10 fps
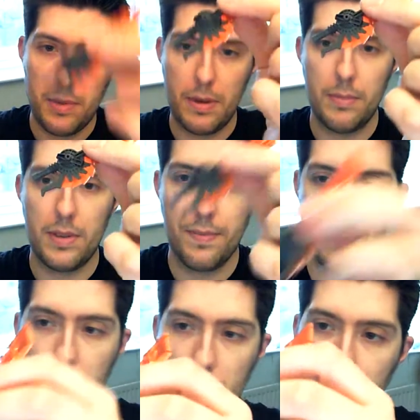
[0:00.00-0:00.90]
his weapons in
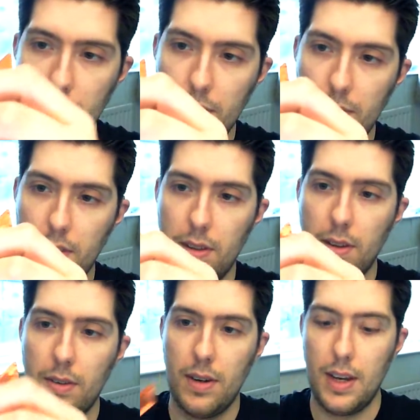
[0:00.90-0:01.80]
so you
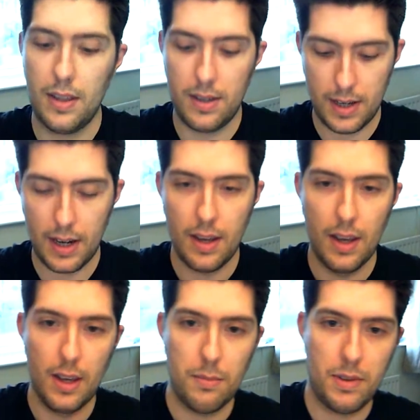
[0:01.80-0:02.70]
can go on either side.
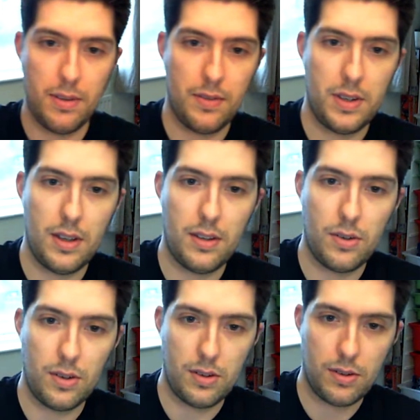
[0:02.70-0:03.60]
But obviously the
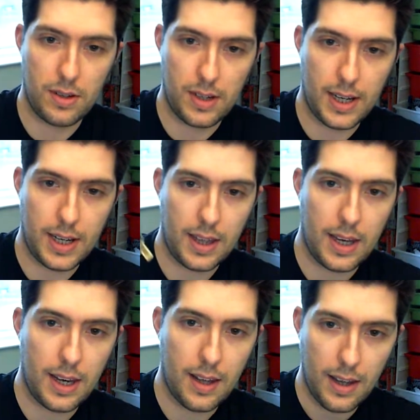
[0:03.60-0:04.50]
sword just goes in the hand
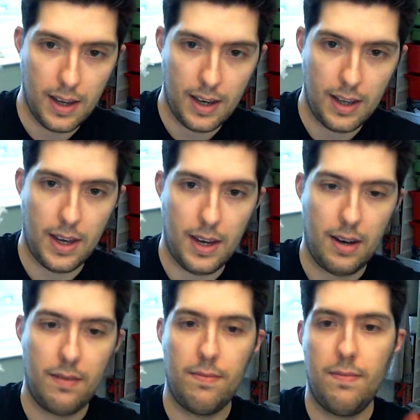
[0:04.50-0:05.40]
there, and
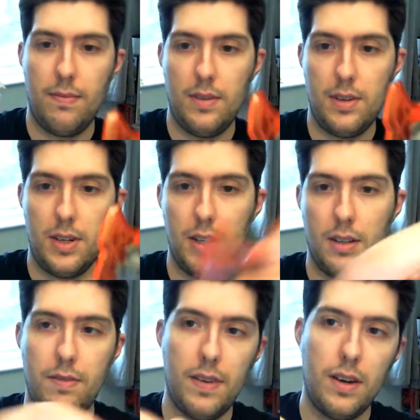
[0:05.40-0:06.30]
then the
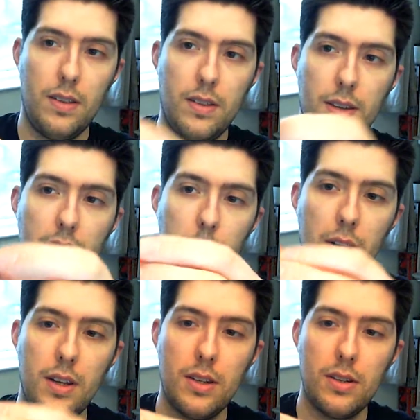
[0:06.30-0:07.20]
shield will fit on any
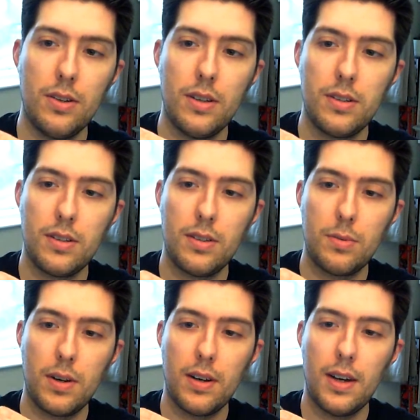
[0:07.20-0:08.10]
one of these holes.
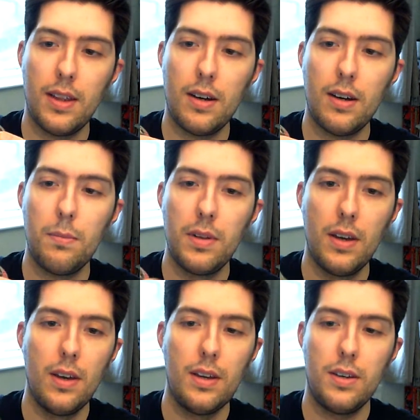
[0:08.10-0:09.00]
There's one on either arm.
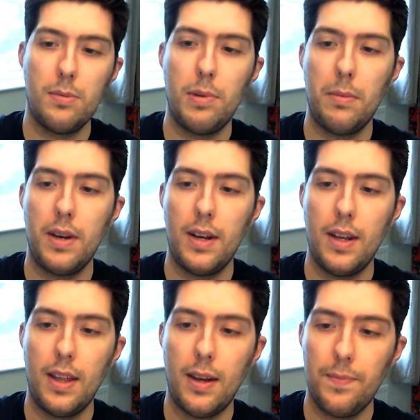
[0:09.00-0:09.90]
You just pop it in
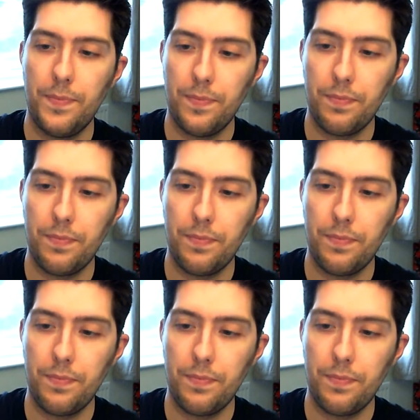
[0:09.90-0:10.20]
like that,